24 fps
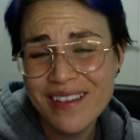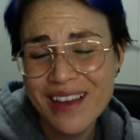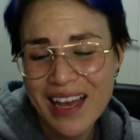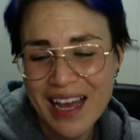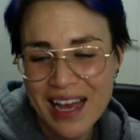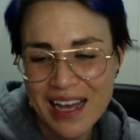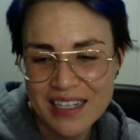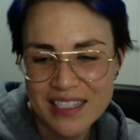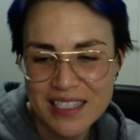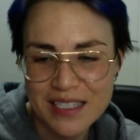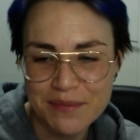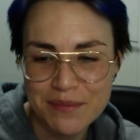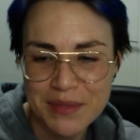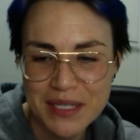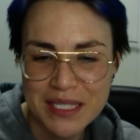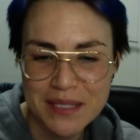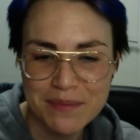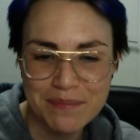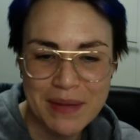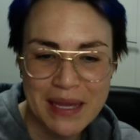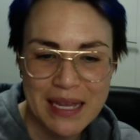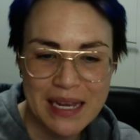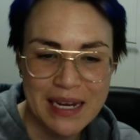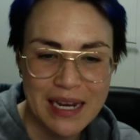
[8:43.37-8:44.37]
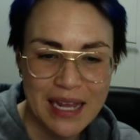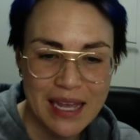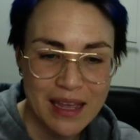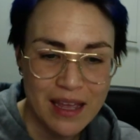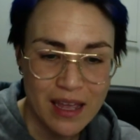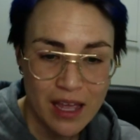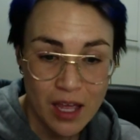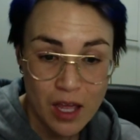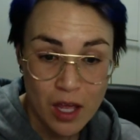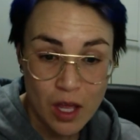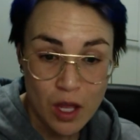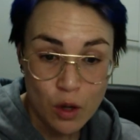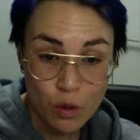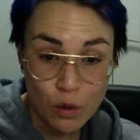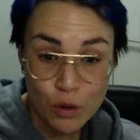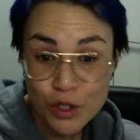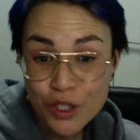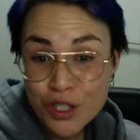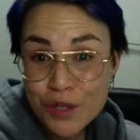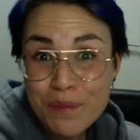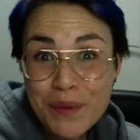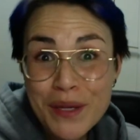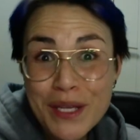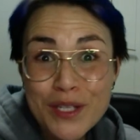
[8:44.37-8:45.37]
asked Miss Bingley. "Will
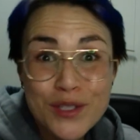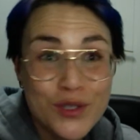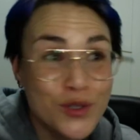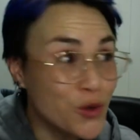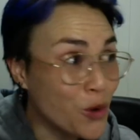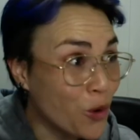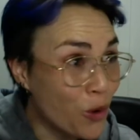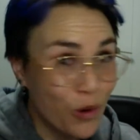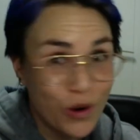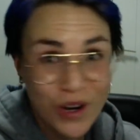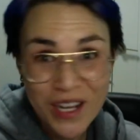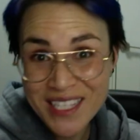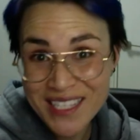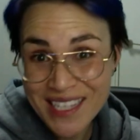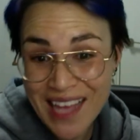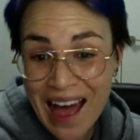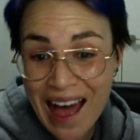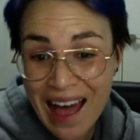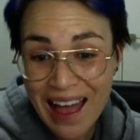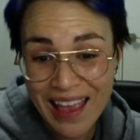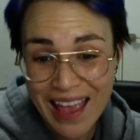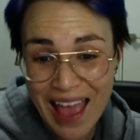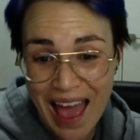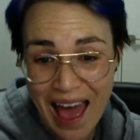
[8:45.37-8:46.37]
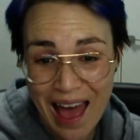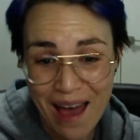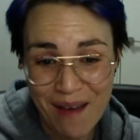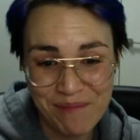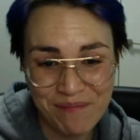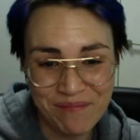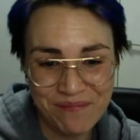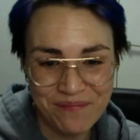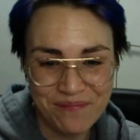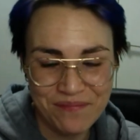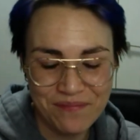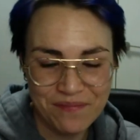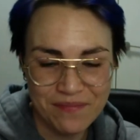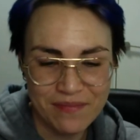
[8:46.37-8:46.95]
she be as tall as I am?"